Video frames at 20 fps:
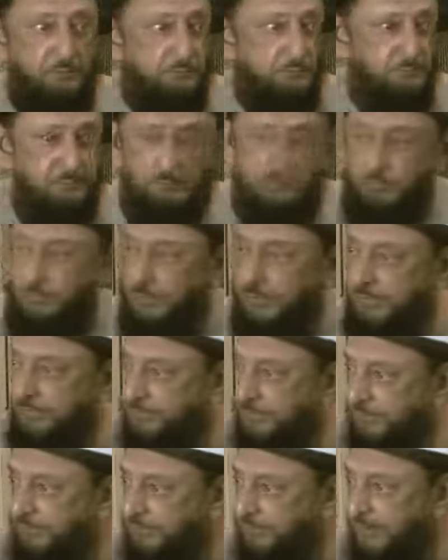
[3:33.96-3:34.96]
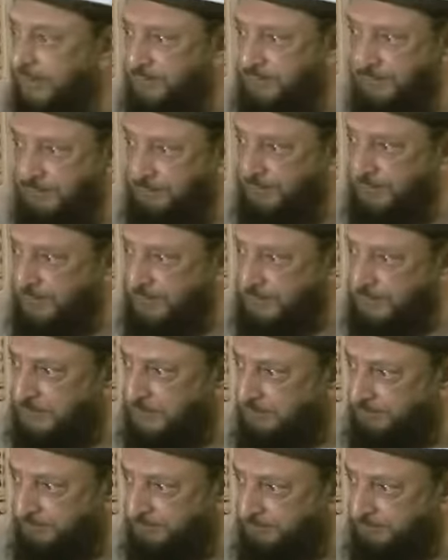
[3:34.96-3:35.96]
She's just 26 years of age.
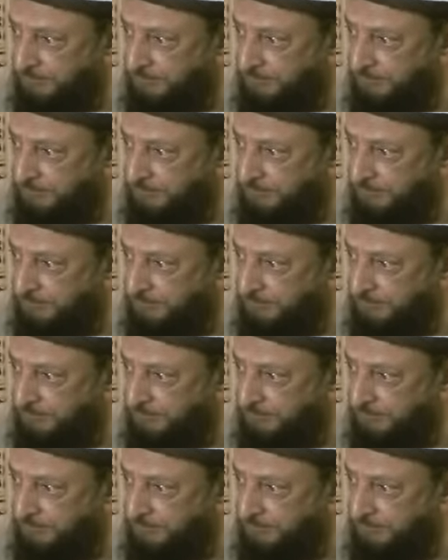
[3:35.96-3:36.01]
